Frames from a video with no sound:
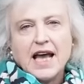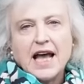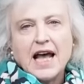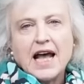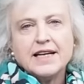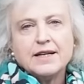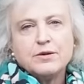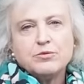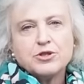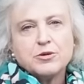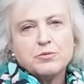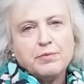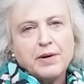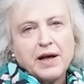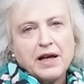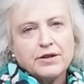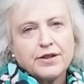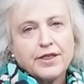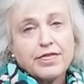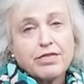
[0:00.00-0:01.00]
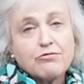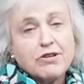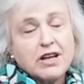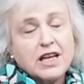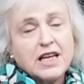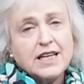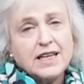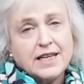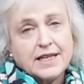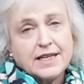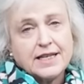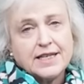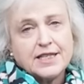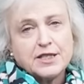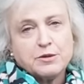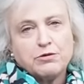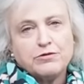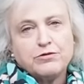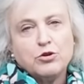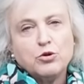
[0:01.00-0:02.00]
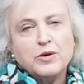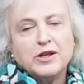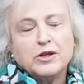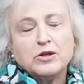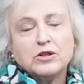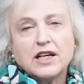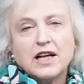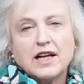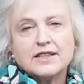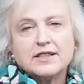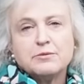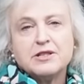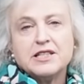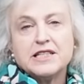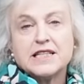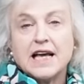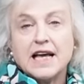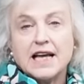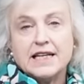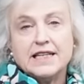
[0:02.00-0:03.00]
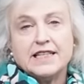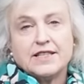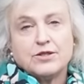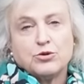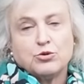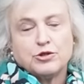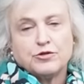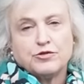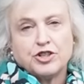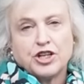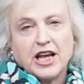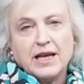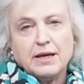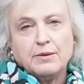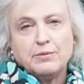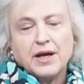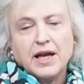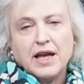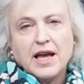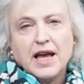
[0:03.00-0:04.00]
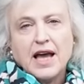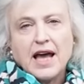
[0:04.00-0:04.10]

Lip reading: And it was about 3 years before we could cut them into any sort of shape.